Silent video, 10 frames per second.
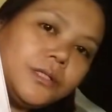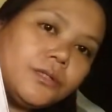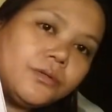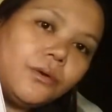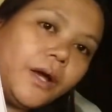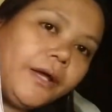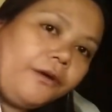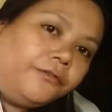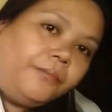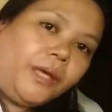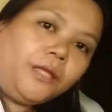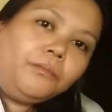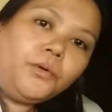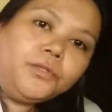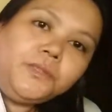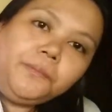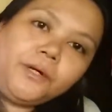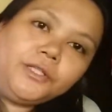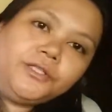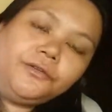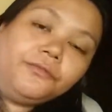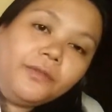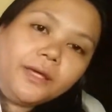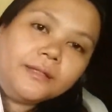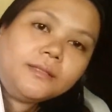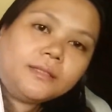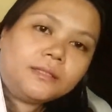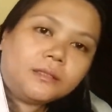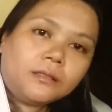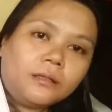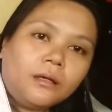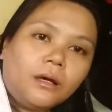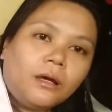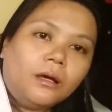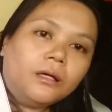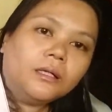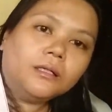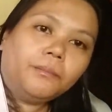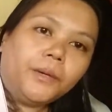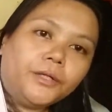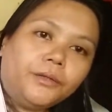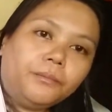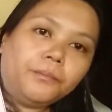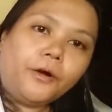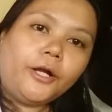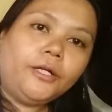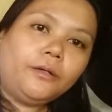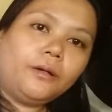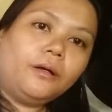So I have made most parts of this bottom part,